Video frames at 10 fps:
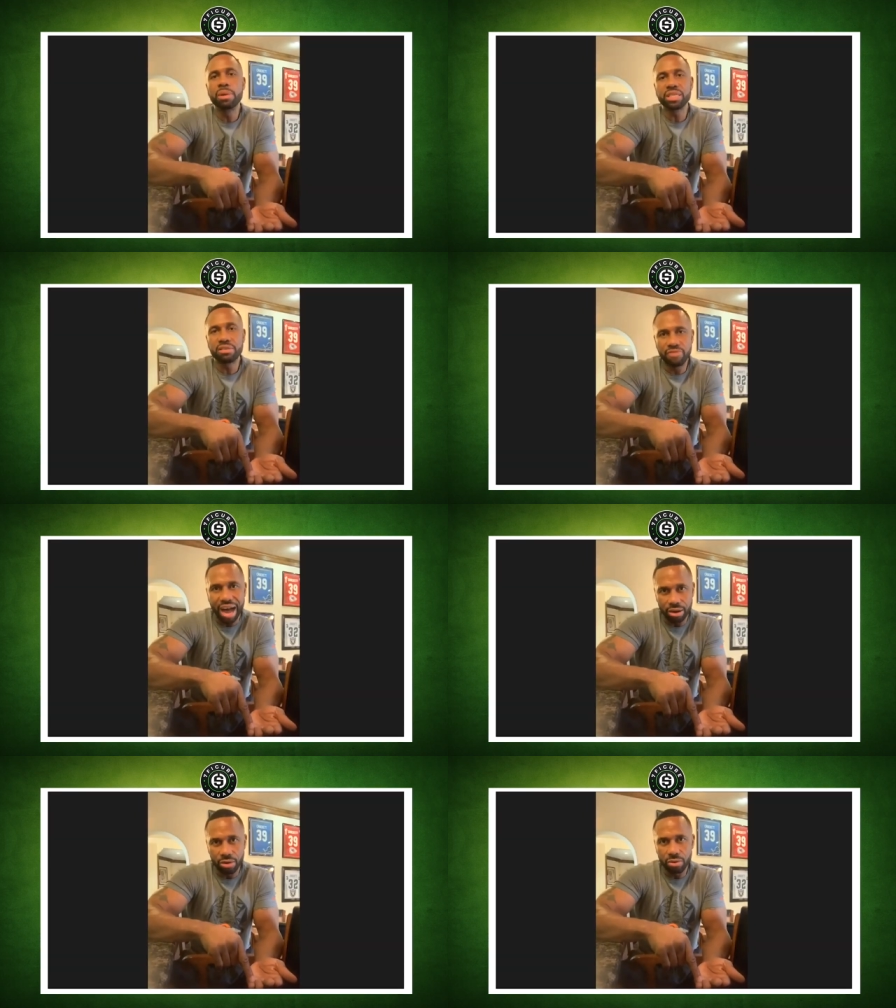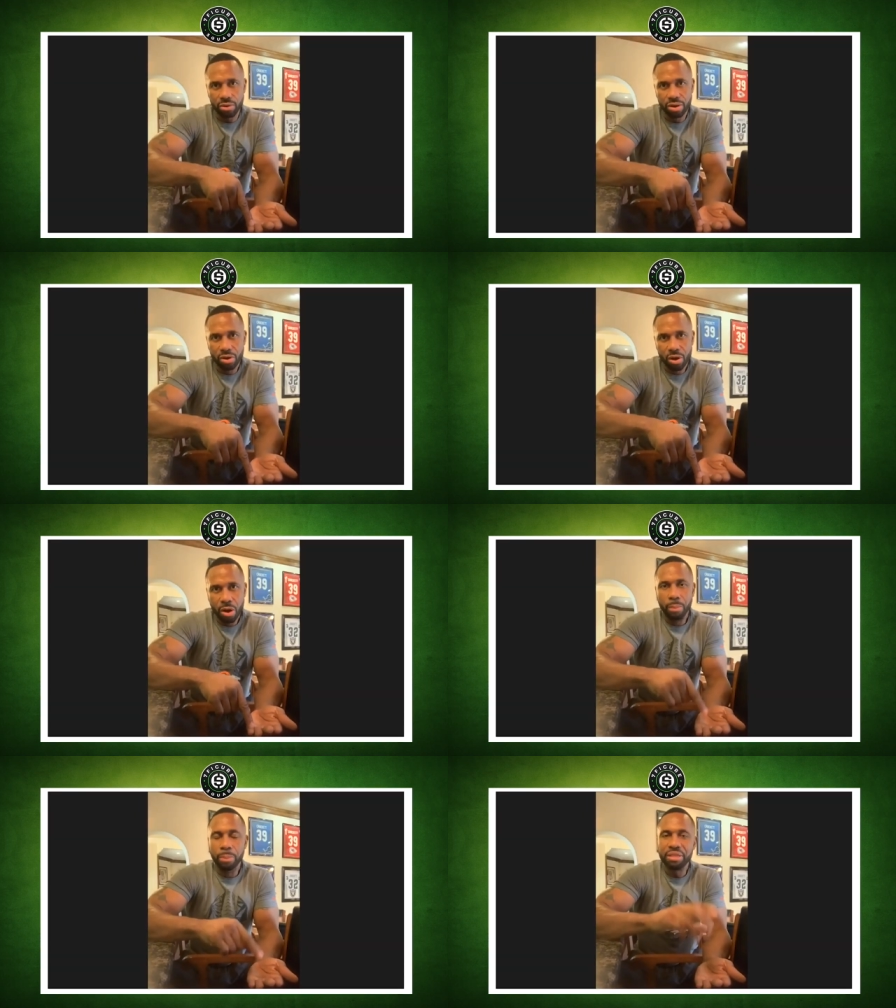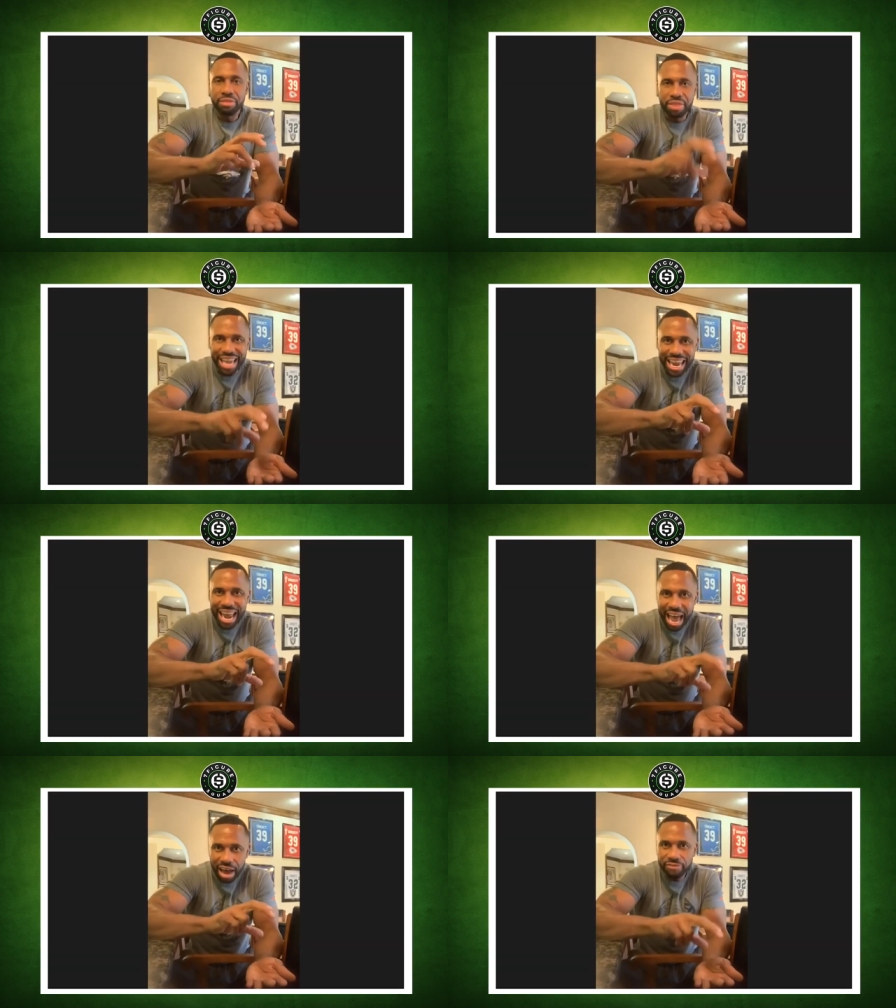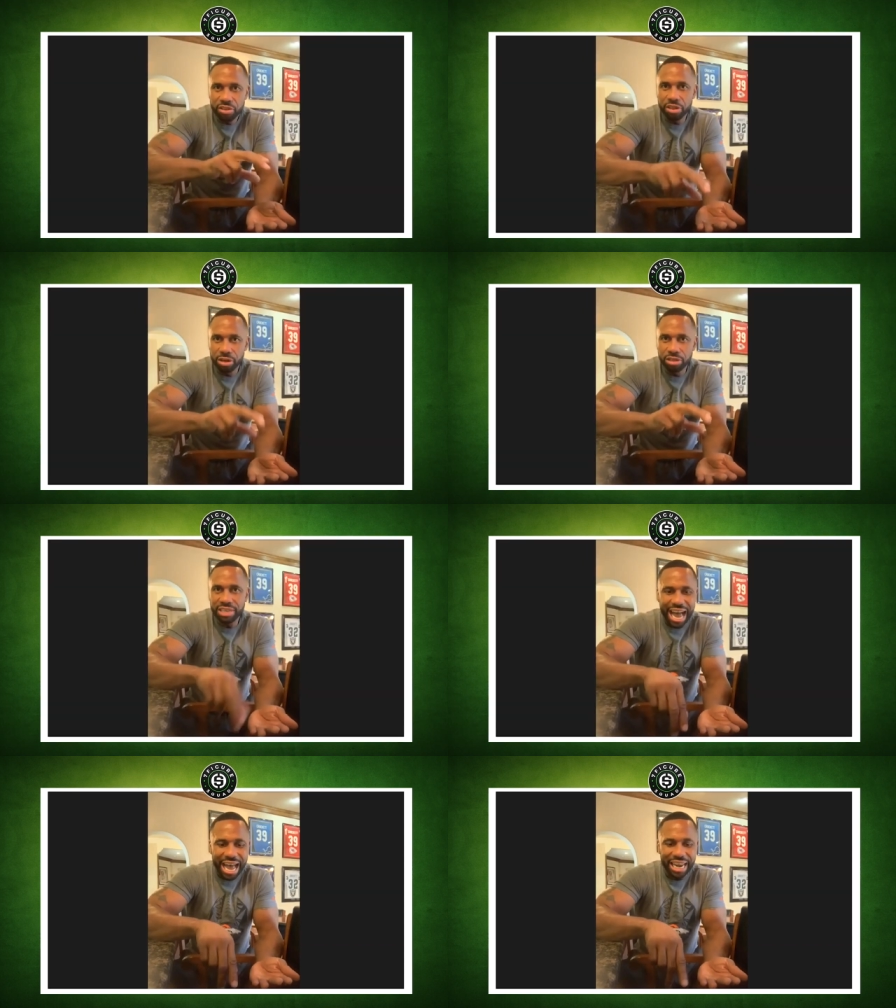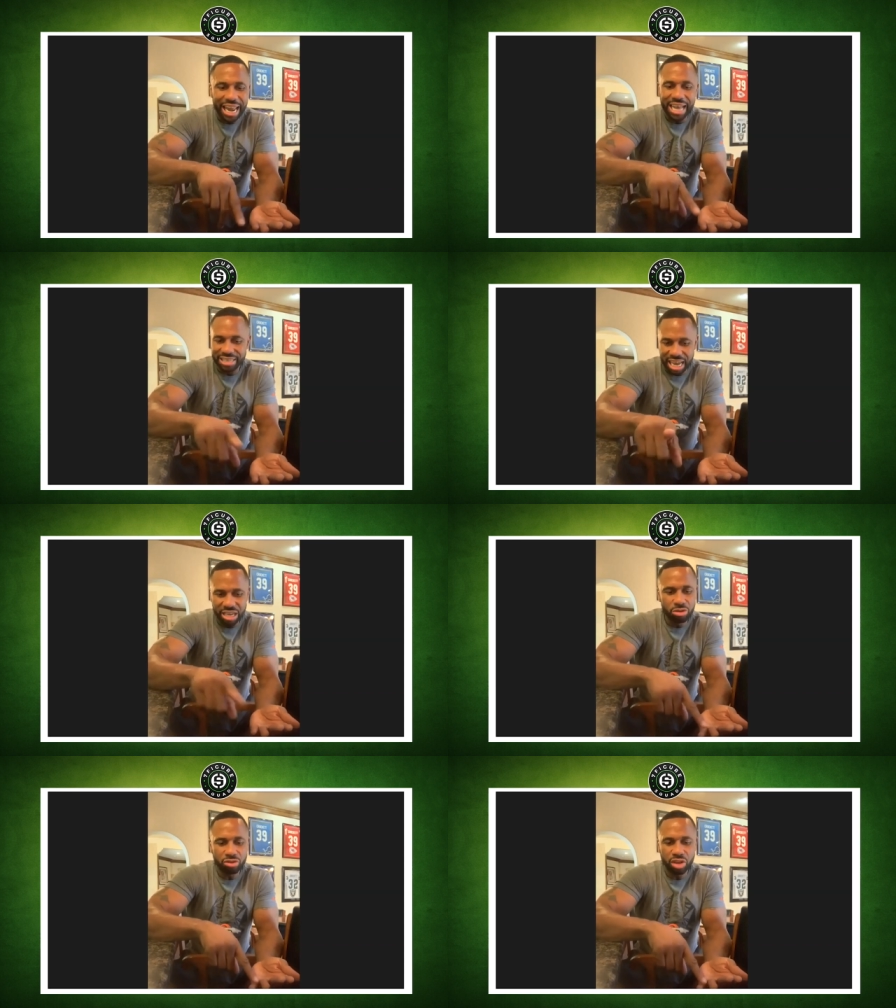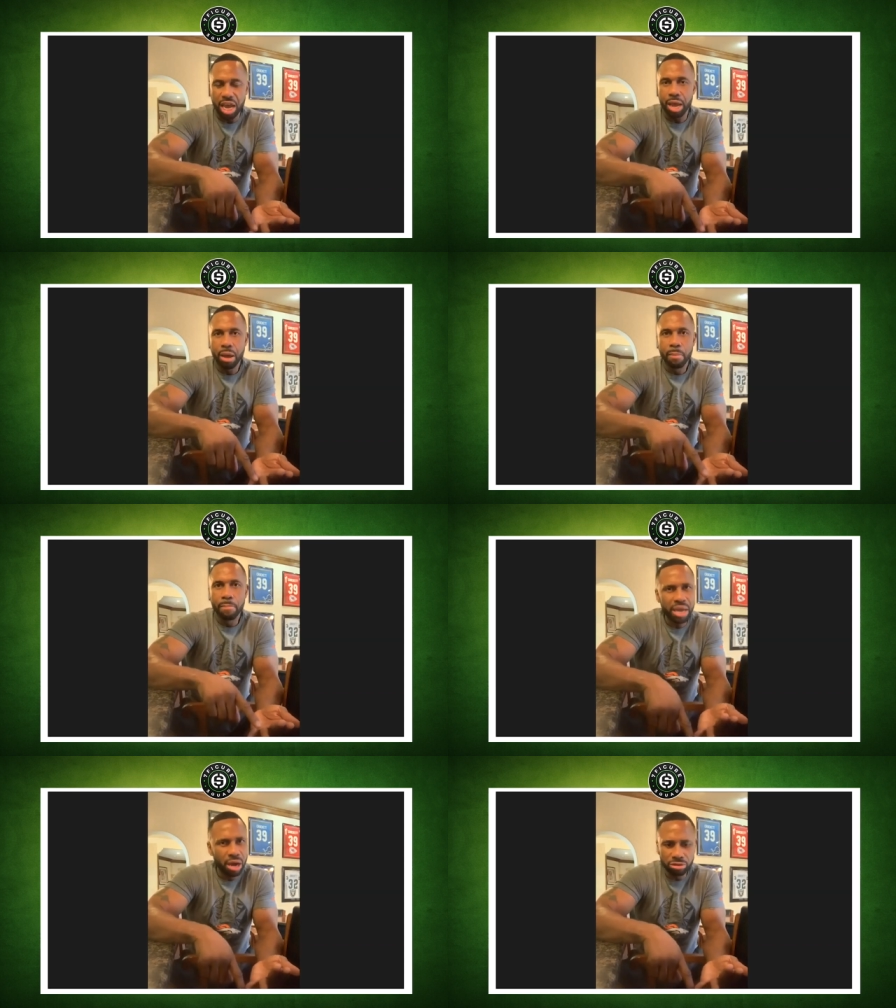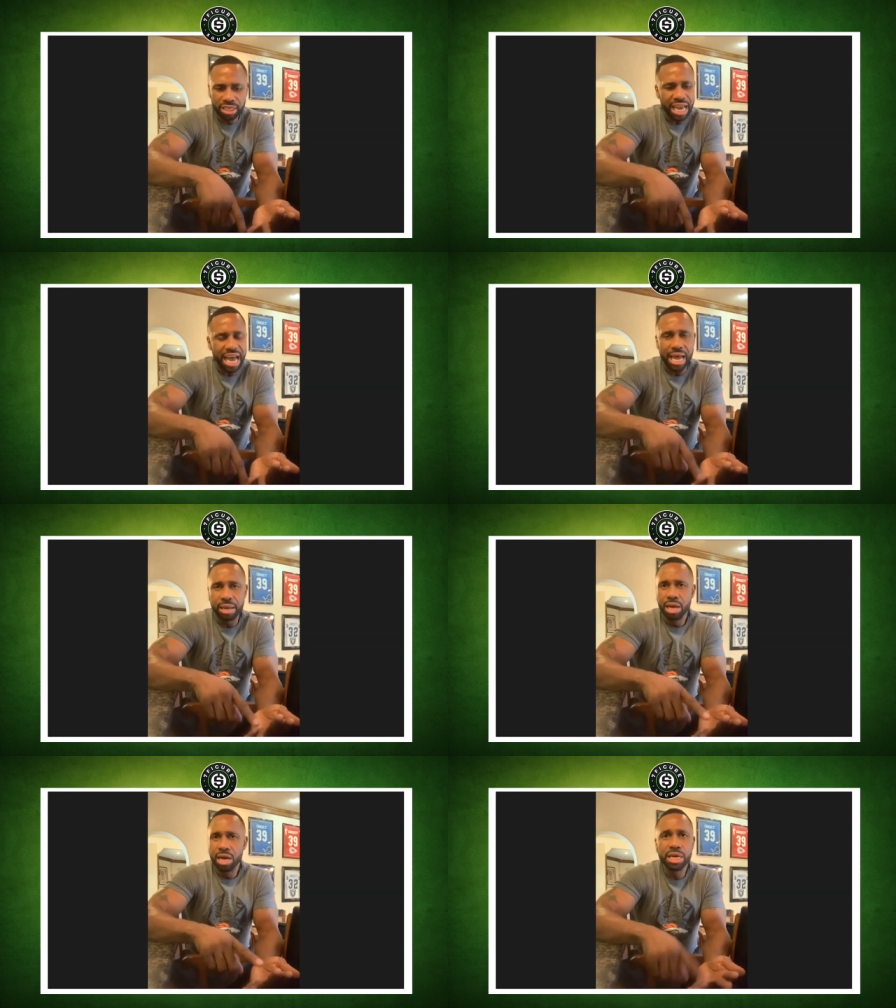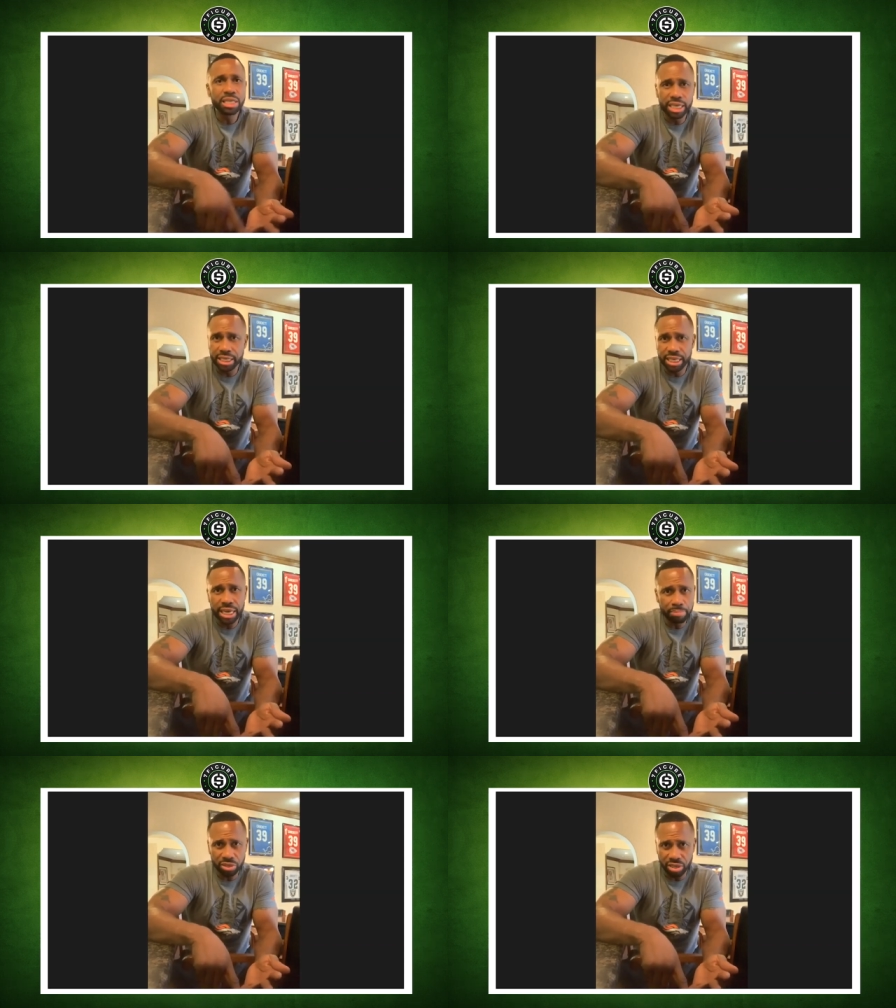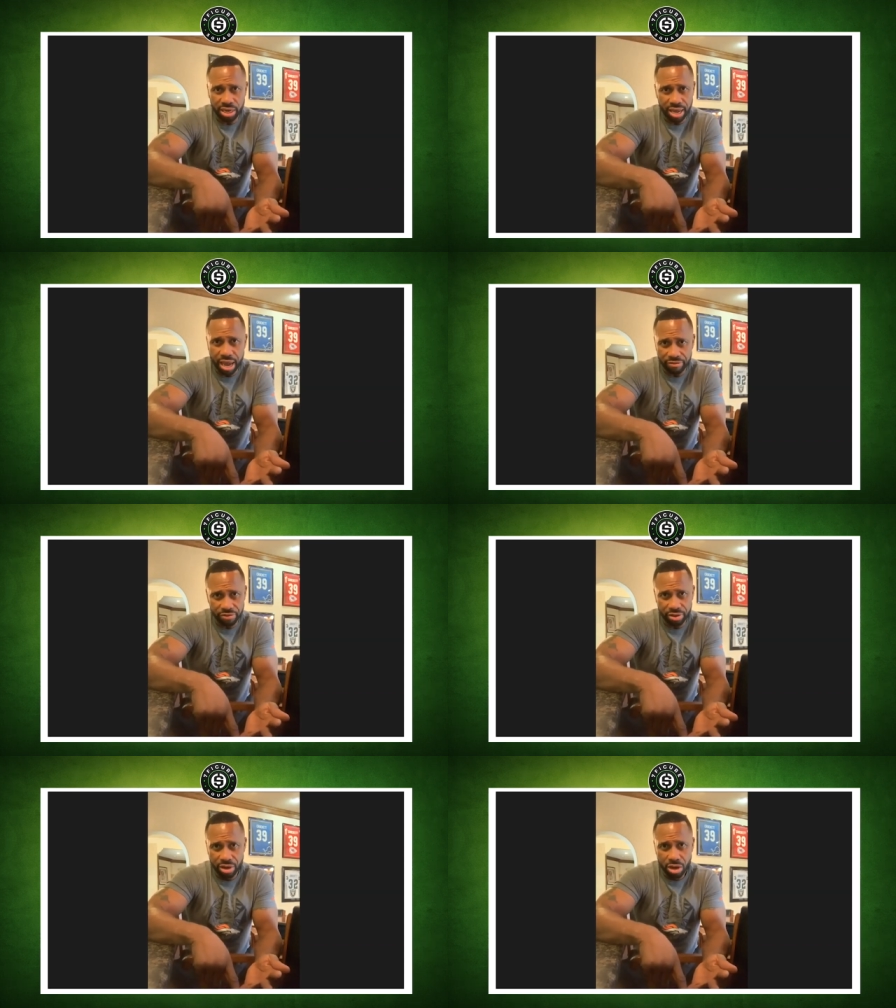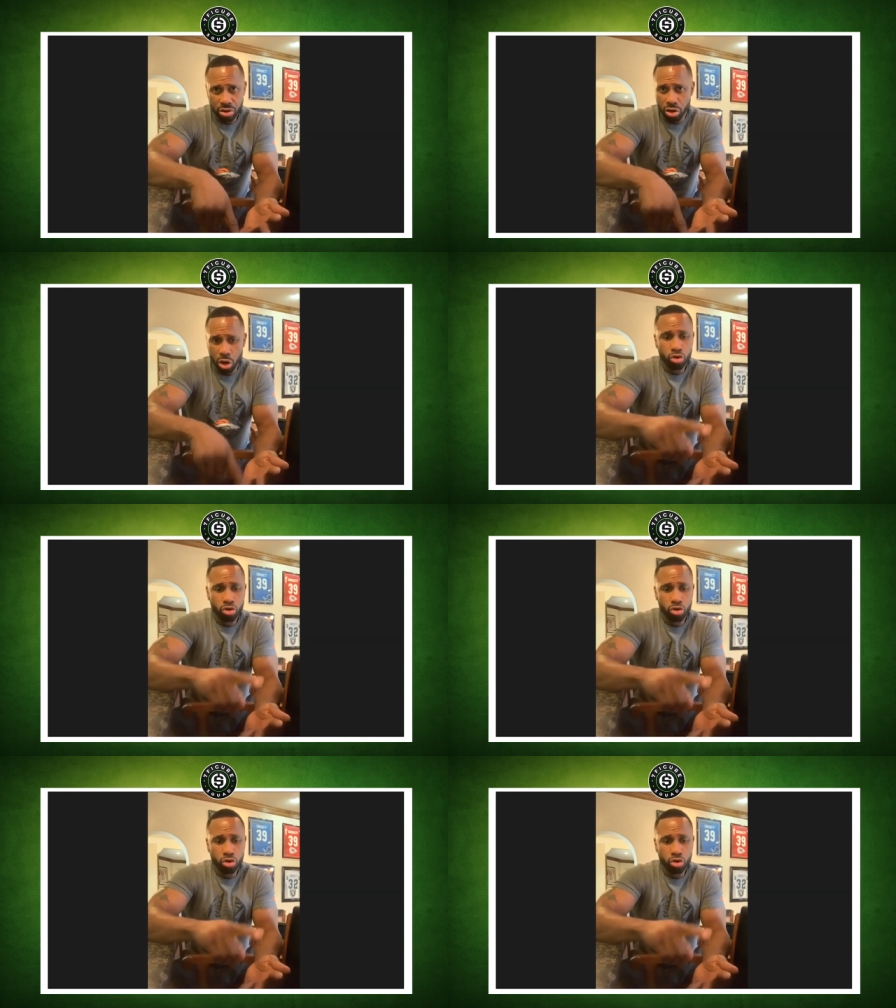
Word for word: must follow. Yep. But then after those guidelines, like you said, be on time, 110% effort. You know,